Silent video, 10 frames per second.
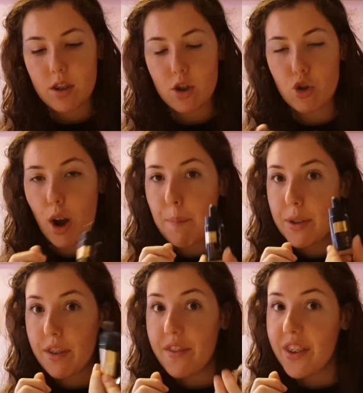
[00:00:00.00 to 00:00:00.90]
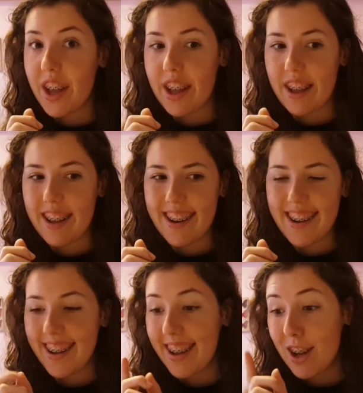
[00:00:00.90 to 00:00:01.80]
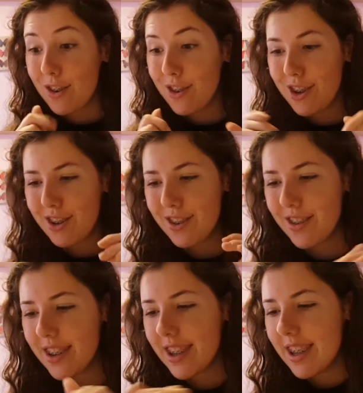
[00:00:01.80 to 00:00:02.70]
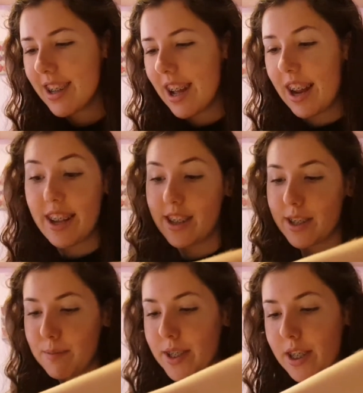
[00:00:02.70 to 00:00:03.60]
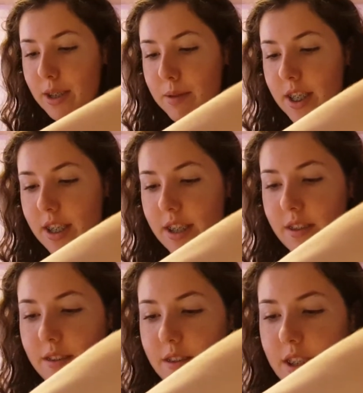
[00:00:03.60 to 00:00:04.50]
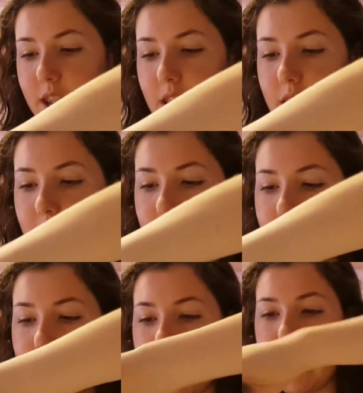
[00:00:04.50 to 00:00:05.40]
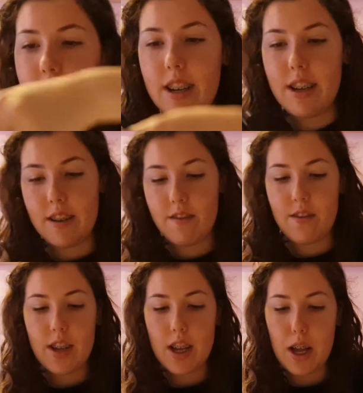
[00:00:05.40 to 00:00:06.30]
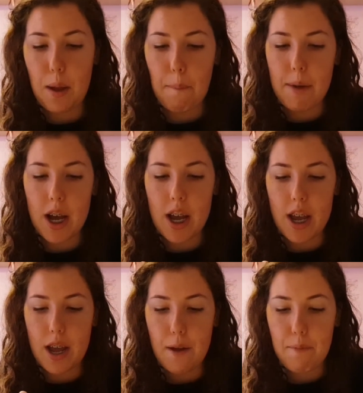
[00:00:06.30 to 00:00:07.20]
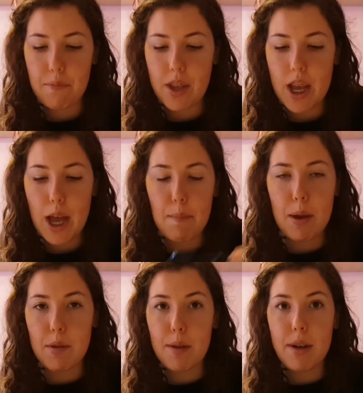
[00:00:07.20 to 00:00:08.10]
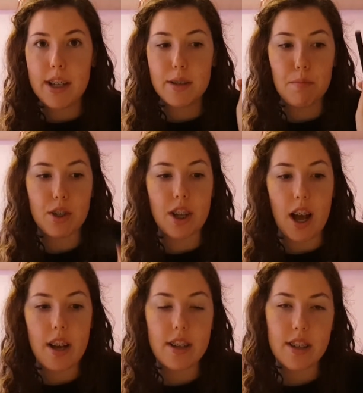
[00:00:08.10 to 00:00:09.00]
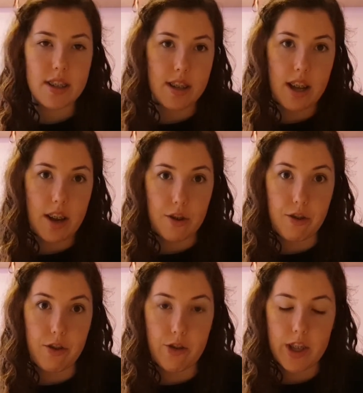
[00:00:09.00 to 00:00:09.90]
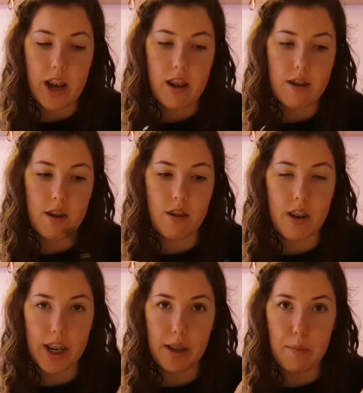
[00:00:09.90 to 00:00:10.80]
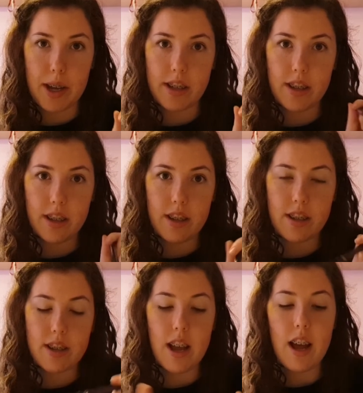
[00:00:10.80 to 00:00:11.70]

Drops of Sun. Woo. I need some sun on it. I have my Maybelline Master Precise. I don't use that on a regular basis.